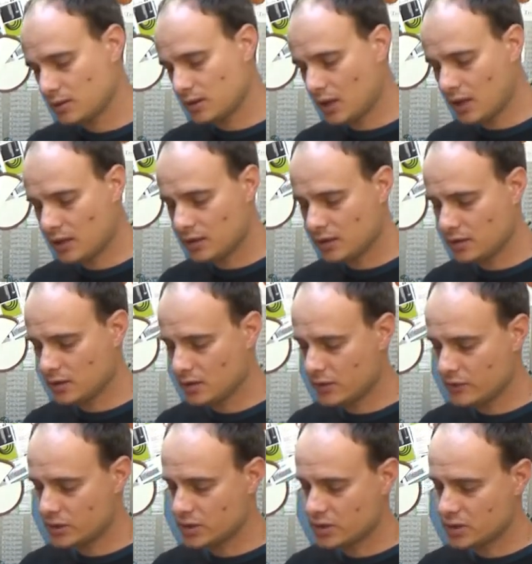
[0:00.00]
I
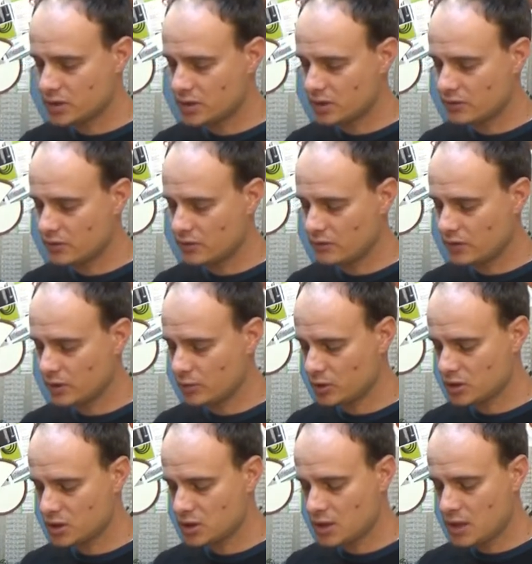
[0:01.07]
never trust it very
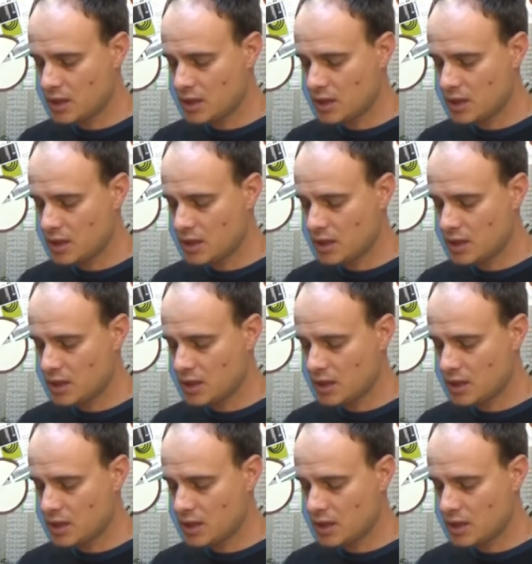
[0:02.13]
much